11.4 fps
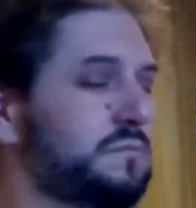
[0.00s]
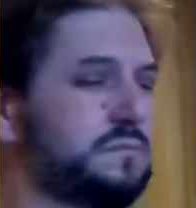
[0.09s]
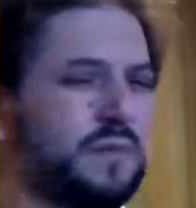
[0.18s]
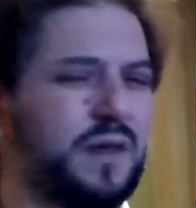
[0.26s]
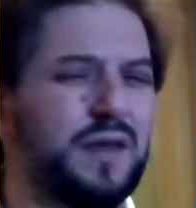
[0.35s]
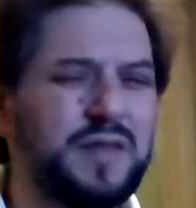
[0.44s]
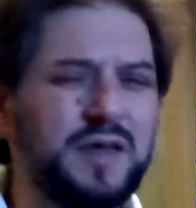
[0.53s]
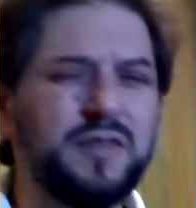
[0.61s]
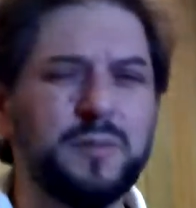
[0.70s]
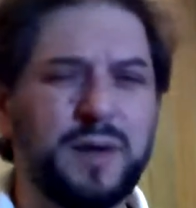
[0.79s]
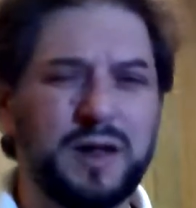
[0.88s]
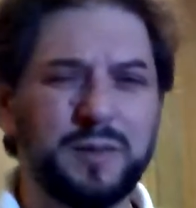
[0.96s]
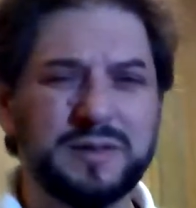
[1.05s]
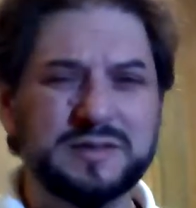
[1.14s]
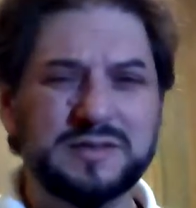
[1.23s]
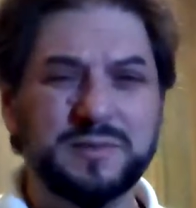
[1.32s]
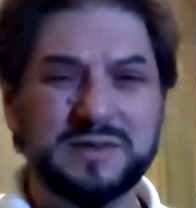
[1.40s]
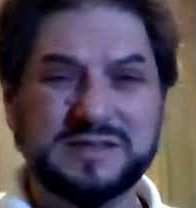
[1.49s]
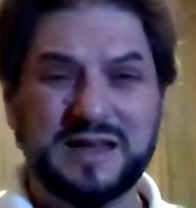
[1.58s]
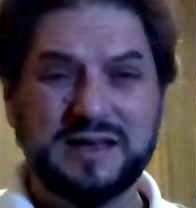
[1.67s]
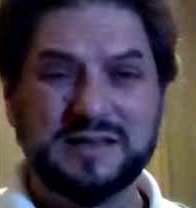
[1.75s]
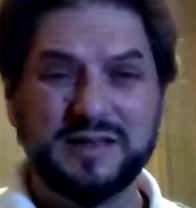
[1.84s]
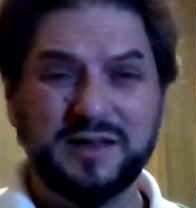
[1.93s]
I think there might have been some
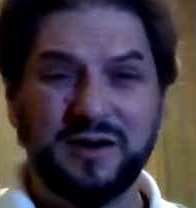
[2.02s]
mistakes in there.